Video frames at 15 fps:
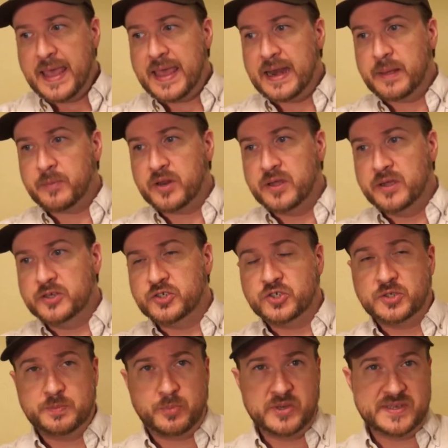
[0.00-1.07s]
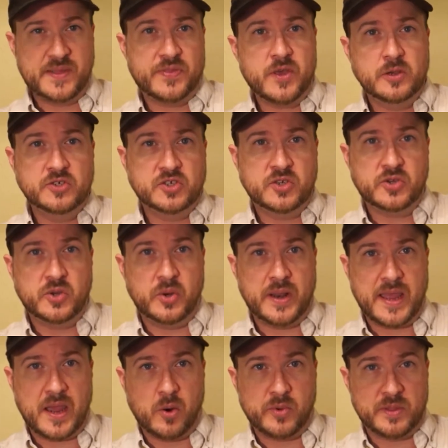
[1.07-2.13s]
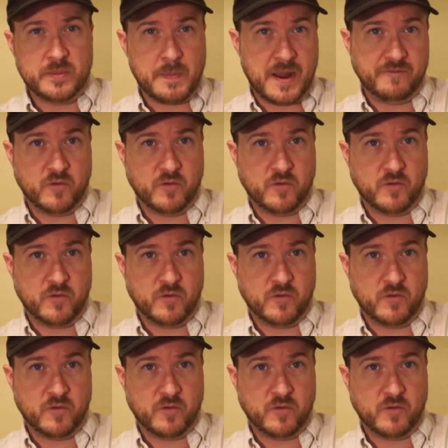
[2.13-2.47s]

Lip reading: and I'm going to present those to you now with my